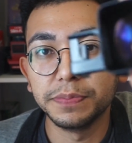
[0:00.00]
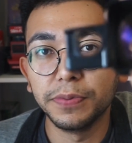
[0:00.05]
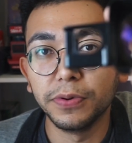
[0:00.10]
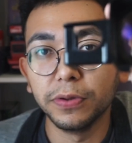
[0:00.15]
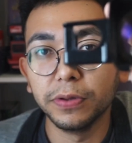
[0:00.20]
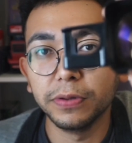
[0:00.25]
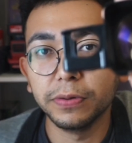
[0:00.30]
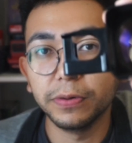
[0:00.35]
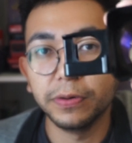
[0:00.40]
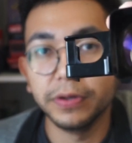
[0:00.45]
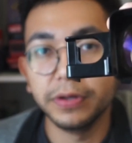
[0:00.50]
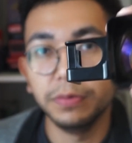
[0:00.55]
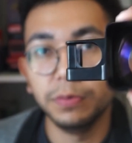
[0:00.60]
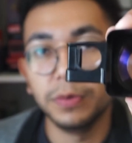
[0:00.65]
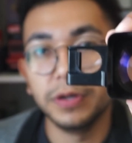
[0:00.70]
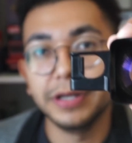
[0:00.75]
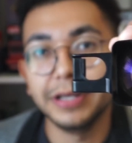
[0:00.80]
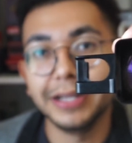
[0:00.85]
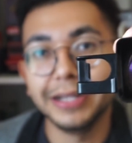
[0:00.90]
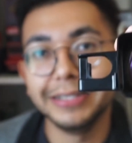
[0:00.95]
Polaroid
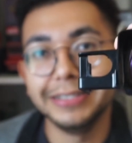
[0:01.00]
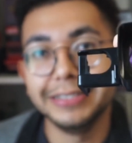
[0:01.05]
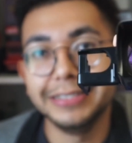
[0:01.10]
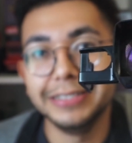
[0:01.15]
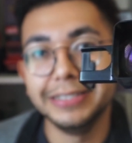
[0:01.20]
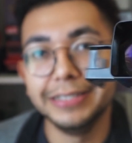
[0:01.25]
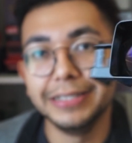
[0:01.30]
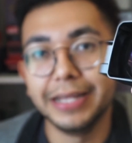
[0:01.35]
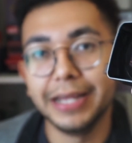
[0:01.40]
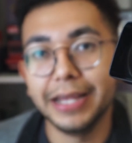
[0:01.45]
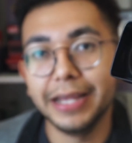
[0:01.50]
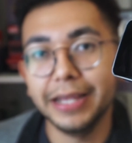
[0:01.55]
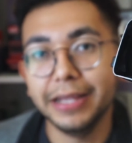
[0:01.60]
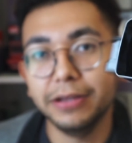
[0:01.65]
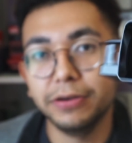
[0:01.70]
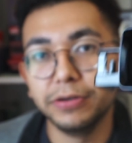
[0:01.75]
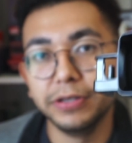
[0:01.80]
119A